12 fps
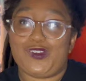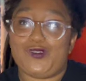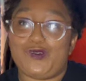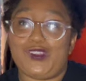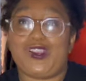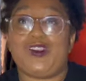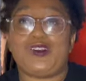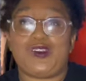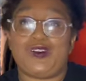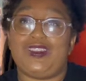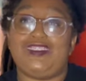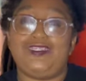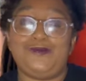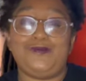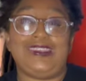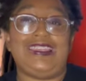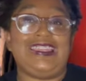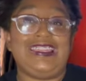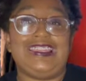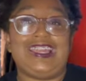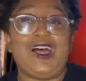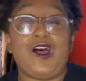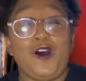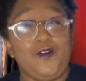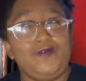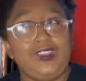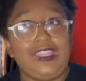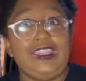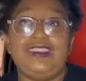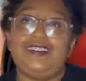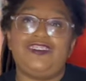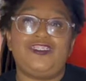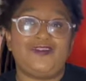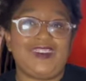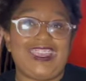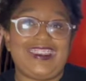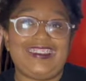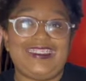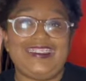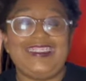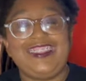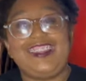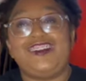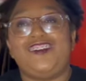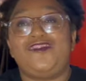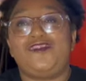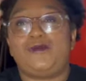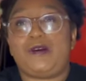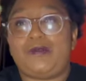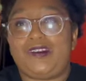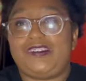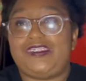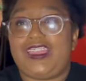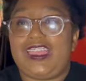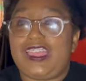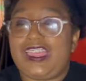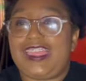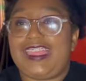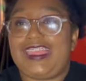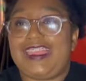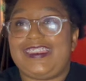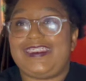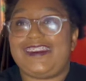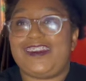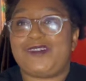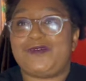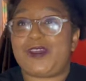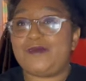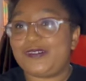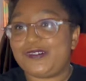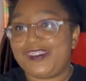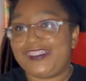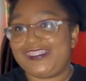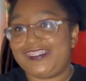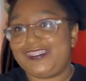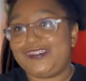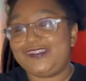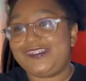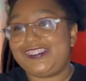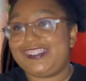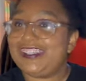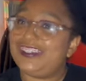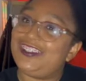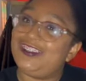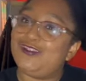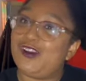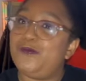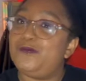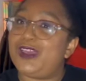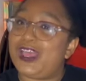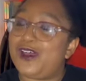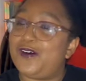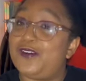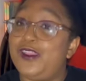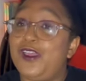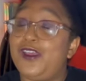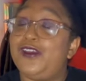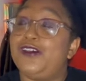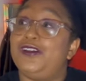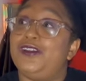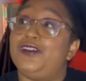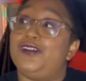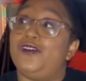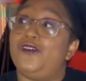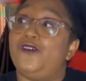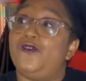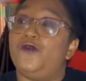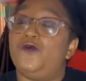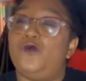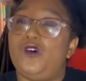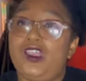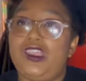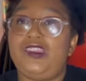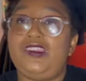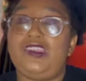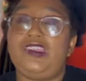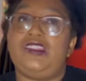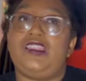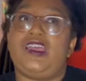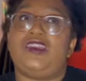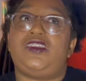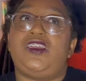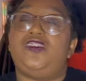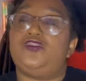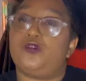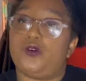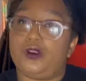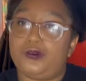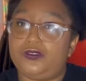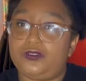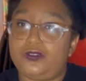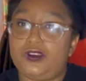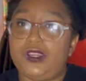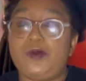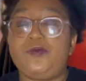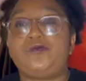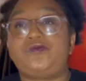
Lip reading: we are going to be hopefully in Savannah for my birthday, and I'm going to tell you about one historical story